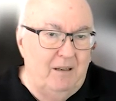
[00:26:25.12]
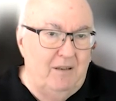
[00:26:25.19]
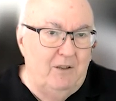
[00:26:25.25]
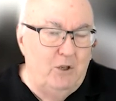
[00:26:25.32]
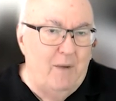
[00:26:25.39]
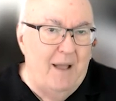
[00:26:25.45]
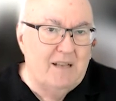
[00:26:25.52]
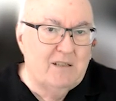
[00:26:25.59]

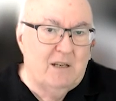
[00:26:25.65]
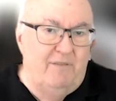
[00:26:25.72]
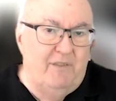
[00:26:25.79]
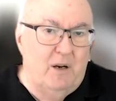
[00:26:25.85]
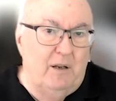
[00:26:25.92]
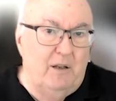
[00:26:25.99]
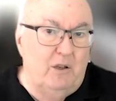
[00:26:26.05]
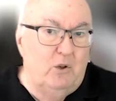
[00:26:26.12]
you ask a
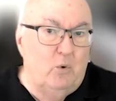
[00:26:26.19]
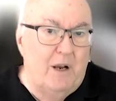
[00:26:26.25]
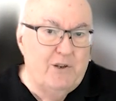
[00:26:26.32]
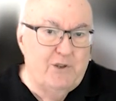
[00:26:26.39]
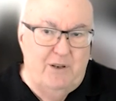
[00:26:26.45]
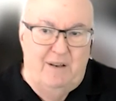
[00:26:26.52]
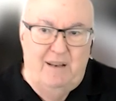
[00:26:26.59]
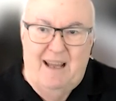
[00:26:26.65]
very good
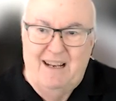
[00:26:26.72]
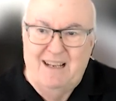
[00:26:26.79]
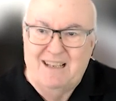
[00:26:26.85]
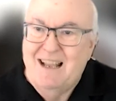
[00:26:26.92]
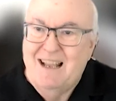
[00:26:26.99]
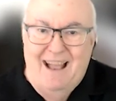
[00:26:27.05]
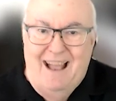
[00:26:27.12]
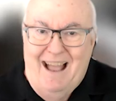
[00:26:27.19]
question. That
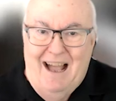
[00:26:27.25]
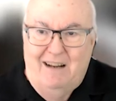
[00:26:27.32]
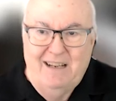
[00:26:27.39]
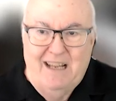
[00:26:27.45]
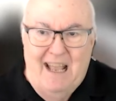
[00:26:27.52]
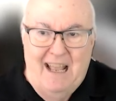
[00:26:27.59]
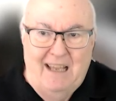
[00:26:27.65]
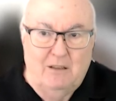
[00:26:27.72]
is, how do
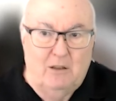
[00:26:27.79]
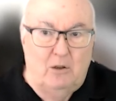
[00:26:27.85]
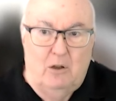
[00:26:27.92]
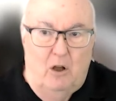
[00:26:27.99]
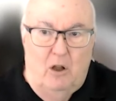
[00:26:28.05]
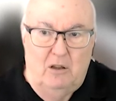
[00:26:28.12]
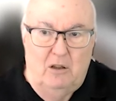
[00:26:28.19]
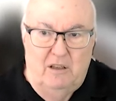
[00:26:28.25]
you handle
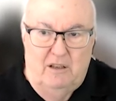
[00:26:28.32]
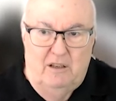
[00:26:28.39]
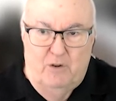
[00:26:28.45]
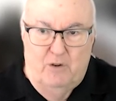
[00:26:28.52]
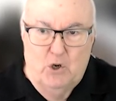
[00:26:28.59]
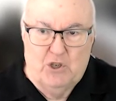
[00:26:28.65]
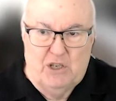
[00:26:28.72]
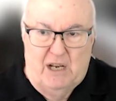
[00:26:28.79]
all the
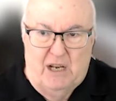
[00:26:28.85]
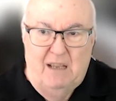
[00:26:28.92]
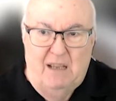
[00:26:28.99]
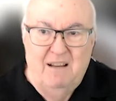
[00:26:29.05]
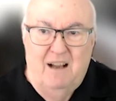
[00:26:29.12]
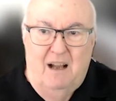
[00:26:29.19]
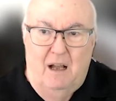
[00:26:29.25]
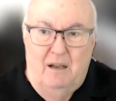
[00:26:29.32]
diversity
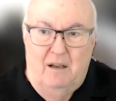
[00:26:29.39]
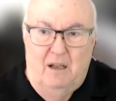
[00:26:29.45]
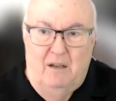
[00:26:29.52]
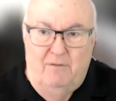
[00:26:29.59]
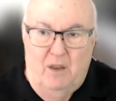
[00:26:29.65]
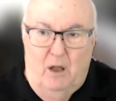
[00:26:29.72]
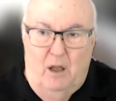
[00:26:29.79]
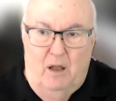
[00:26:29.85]

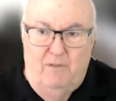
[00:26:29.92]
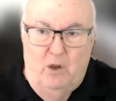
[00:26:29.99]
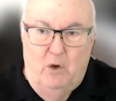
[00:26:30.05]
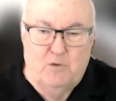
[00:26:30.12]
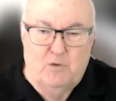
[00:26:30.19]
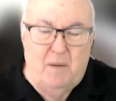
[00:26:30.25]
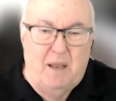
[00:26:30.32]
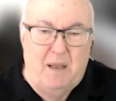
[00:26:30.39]
of
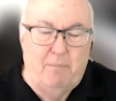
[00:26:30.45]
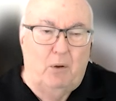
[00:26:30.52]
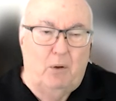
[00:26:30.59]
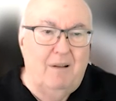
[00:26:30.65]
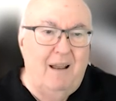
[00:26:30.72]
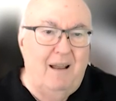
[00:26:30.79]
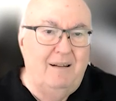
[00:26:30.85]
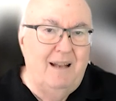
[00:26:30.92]
those
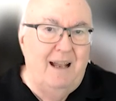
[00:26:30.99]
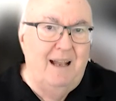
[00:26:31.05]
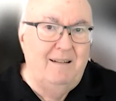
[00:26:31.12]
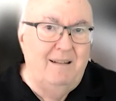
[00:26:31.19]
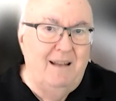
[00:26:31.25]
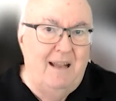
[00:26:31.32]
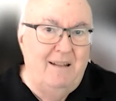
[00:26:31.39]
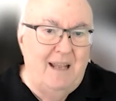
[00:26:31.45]
people? And
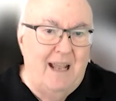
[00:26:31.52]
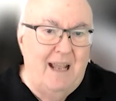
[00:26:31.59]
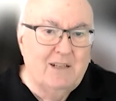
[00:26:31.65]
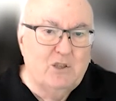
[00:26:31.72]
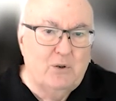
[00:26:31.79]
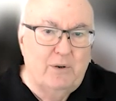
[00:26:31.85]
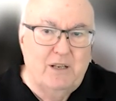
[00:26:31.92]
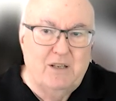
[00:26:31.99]
the
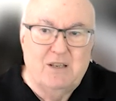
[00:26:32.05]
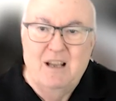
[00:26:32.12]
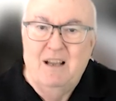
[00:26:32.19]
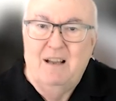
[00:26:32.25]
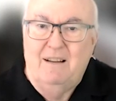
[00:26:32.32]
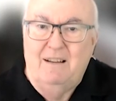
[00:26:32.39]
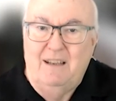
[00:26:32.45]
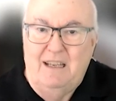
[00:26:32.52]
answer is,
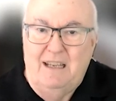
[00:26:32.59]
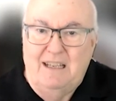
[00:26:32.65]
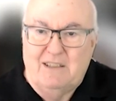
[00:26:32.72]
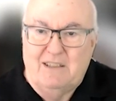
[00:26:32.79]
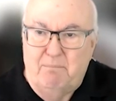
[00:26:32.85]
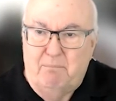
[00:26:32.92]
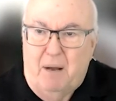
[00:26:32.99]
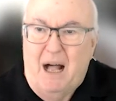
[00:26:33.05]

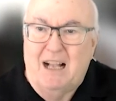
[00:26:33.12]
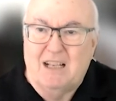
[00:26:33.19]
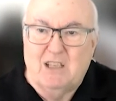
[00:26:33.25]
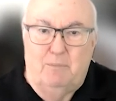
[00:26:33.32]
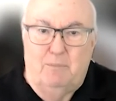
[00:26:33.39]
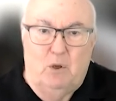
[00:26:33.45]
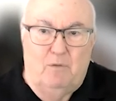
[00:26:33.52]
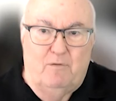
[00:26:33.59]
it's
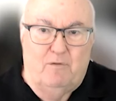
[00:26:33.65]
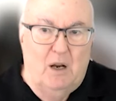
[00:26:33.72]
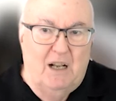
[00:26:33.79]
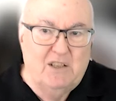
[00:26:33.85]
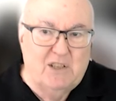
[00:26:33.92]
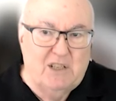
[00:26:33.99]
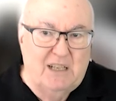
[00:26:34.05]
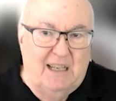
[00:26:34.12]
impossible for
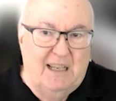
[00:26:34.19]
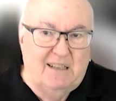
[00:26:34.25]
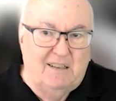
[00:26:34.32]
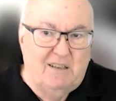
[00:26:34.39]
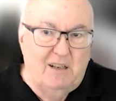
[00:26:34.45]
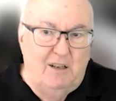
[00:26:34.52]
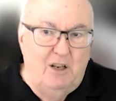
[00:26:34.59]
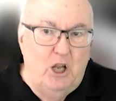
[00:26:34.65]
us to get
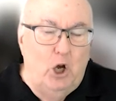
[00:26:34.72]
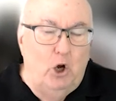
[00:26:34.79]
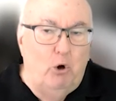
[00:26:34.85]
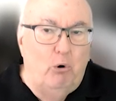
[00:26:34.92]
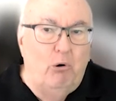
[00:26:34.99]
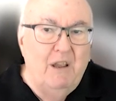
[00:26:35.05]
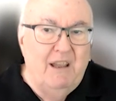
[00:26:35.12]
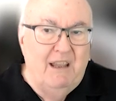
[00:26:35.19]
to
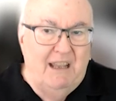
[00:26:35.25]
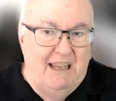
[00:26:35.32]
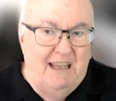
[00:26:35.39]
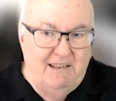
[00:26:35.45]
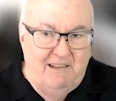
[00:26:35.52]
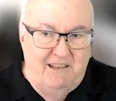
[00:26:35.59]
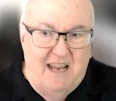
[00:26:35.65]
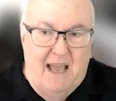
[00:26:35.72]
know
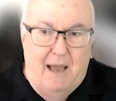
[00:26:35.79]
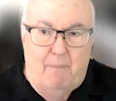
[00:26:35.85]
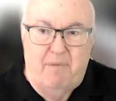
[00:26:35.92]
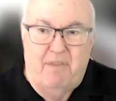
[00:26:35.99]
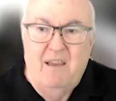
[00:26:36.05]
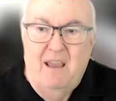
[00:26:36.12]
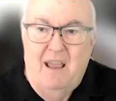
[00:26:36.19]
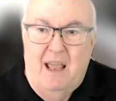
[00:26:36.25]
in
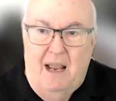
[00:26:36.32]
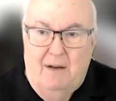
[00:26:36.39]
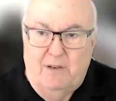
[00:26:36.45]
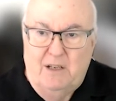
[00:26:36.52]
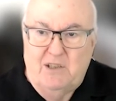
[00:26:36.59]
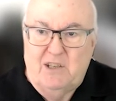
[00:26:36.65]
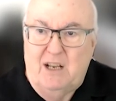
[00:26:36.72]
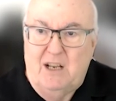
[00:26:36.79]
depth
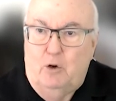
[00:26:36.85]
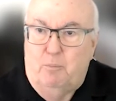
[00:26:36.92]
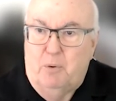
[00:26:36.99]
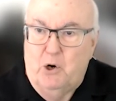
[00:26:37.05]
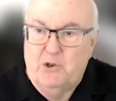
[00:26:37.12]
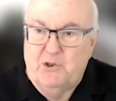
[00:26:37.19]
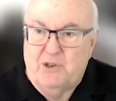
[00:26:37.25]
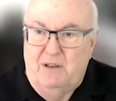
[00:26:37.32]
every single
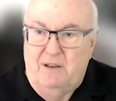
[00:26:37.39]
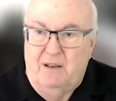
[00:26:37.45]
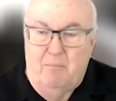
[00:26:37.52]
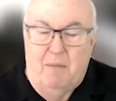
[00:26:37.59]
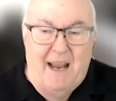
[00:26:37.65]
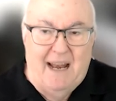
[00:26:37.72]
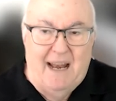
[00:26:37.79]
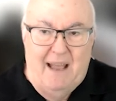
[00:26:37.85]
person that
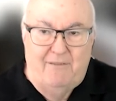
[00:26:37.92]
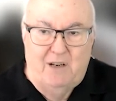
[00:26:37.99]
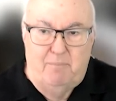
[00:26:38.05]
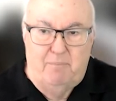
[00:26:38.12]
might have an